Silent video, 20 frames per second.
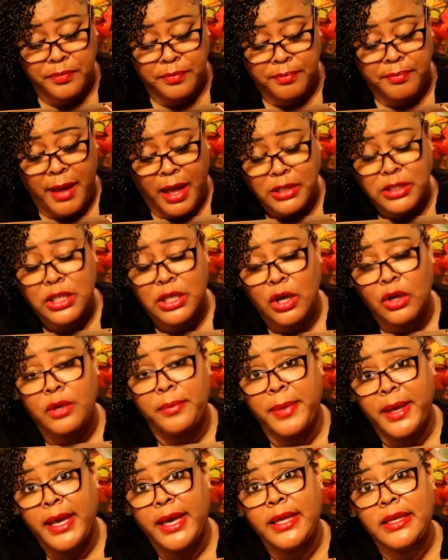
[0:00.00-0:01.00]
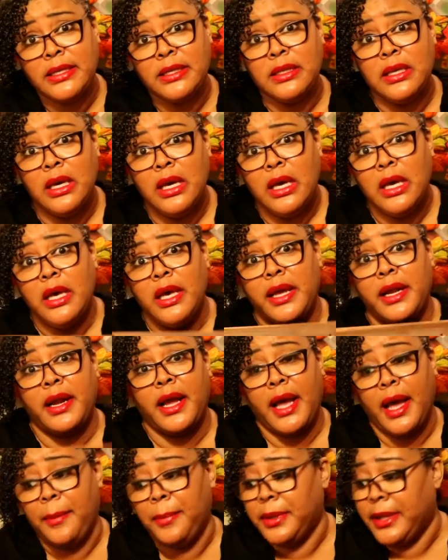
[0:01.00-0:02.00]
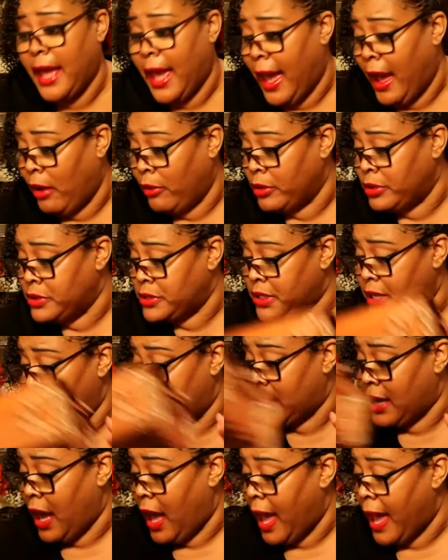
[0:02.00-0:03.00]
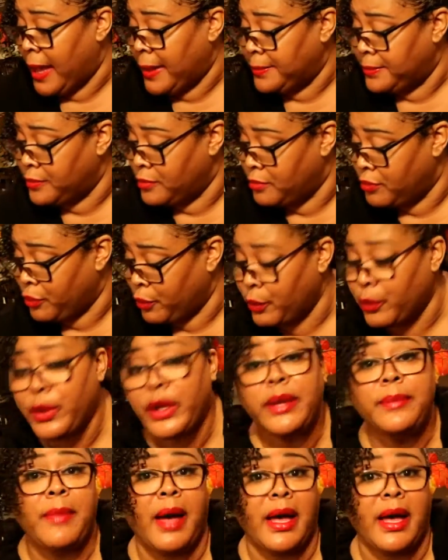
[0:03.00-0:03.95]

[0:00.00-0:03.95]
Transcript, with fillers: about to go to bed in a couple of hours and I'm brewing